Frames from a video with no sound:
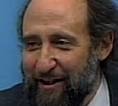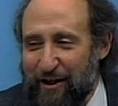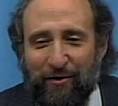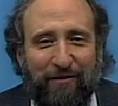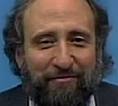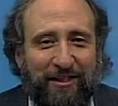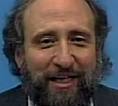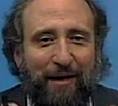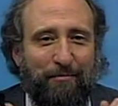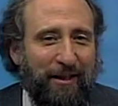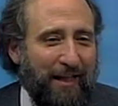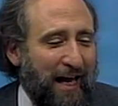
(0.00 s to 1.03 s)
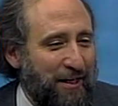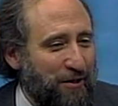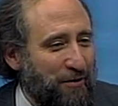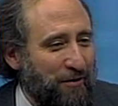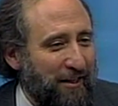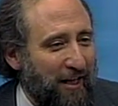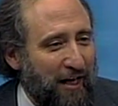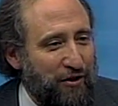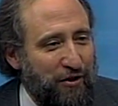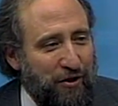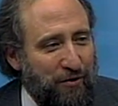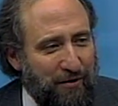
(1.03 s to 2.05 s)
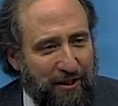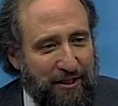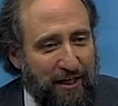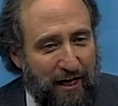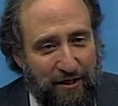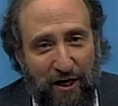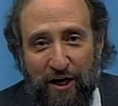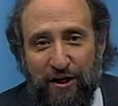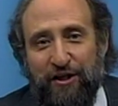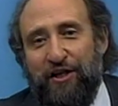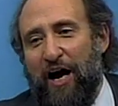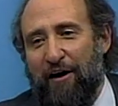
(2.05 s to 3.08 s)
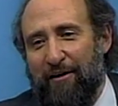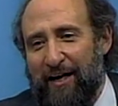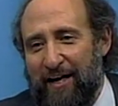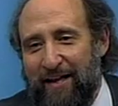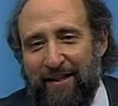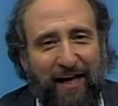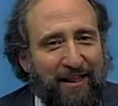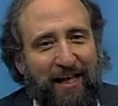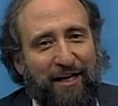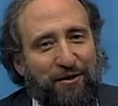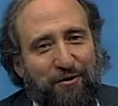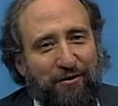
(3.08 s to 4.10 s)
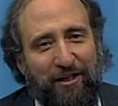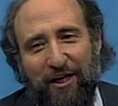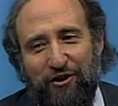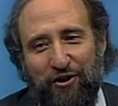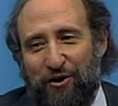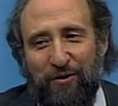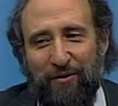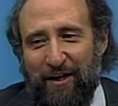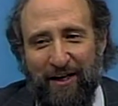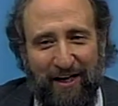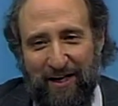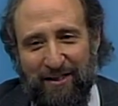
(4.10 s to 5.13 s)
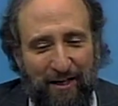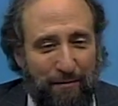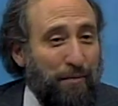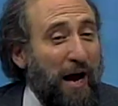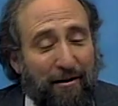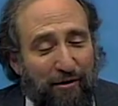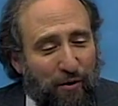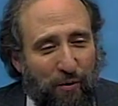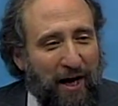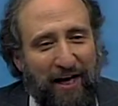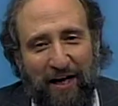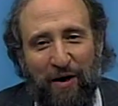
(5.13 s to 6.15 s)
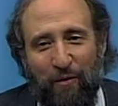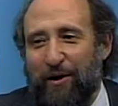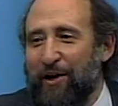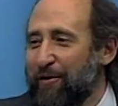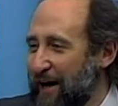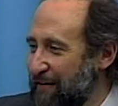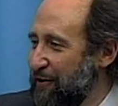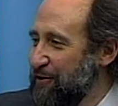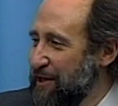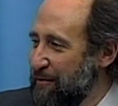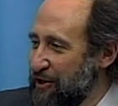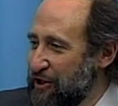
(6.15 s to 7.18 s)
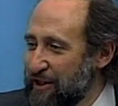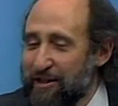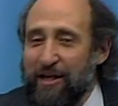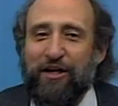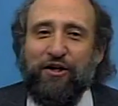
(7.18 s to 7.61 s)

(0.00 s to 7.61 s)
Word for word: You don't have to type a latitude and longitude and it says, sorry, that latitude and longitude is in Paraguay. We don't have those images.